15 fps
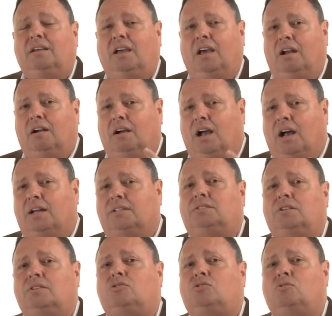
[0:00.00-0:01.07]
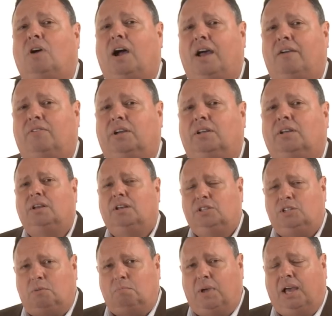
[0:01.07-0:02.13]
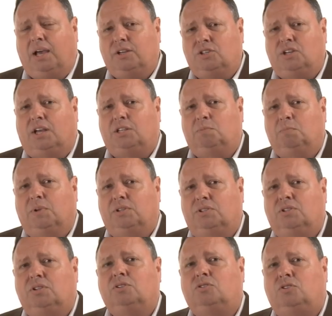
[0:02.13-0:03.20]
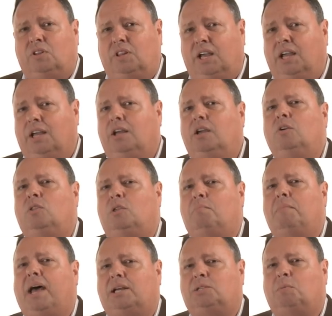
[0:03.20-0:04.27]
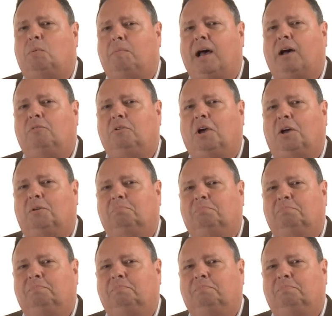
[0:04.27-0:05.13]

and are constant striving to make adjustments so they can get you the maximum outcome.